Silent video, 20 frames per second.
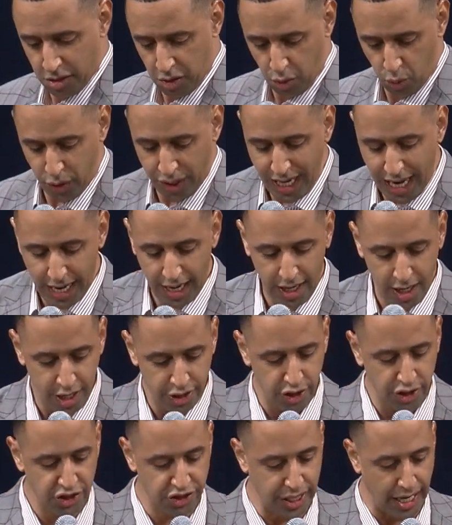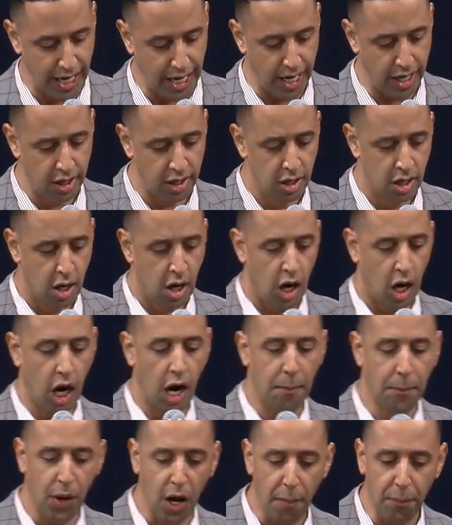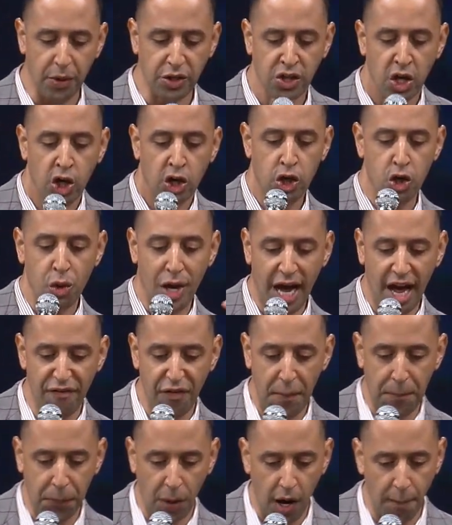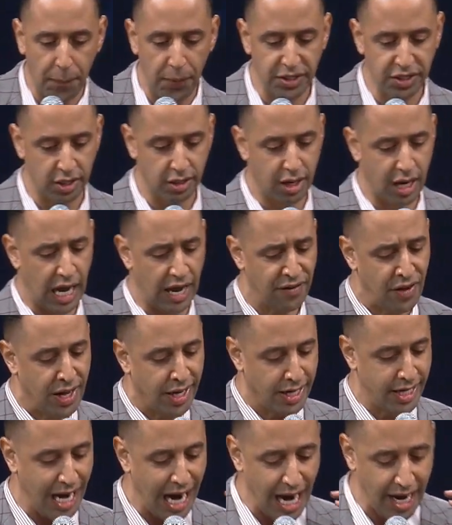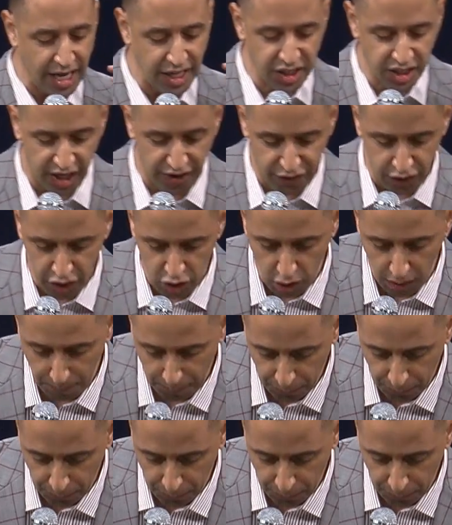We got to understand our purpose. You have a purpose in life. God has given you a